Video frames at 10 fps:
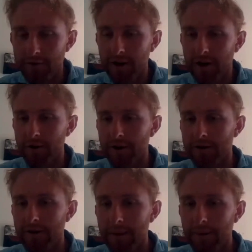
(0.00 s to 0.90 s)
over, including
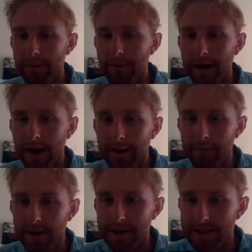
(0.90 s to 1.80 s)
the wrap up,
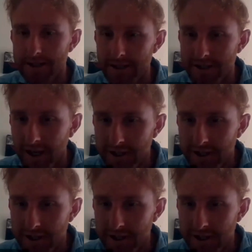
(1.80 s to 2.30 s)
because this is